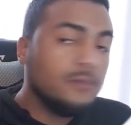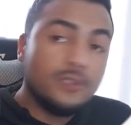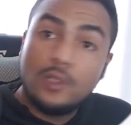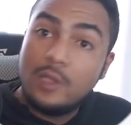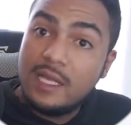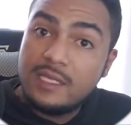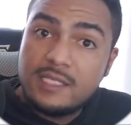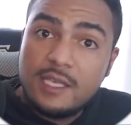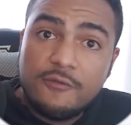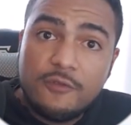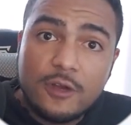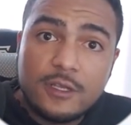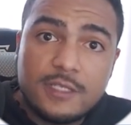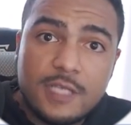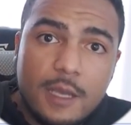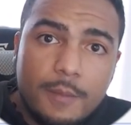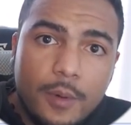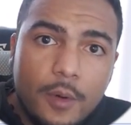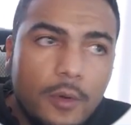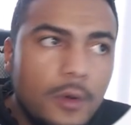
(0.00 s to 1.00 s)
So let's say, for
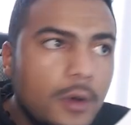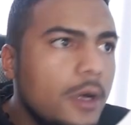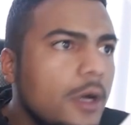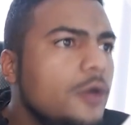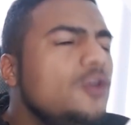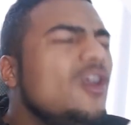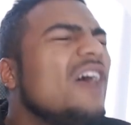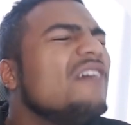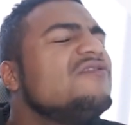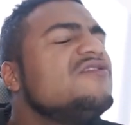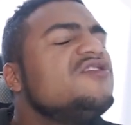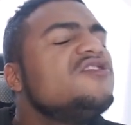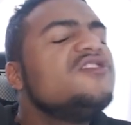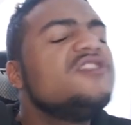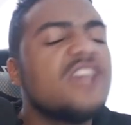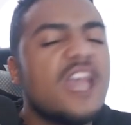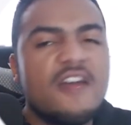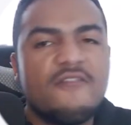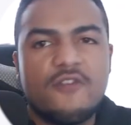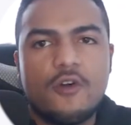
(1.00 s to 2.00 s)
example, you have
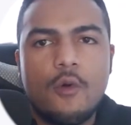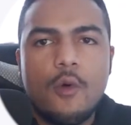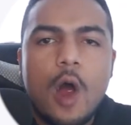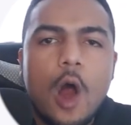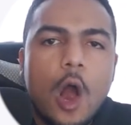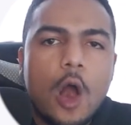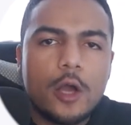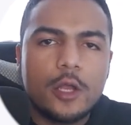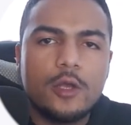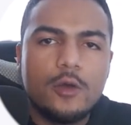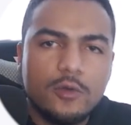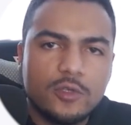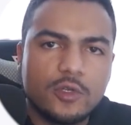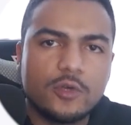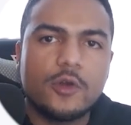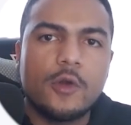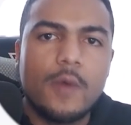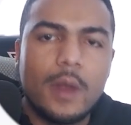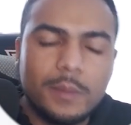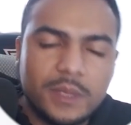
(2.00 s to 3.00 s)
several articles on
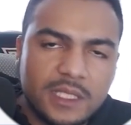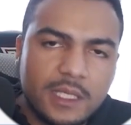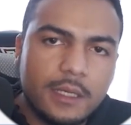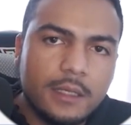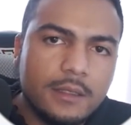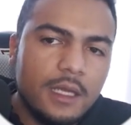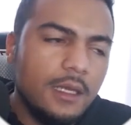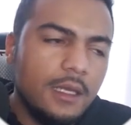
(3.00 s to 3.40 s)
your website website.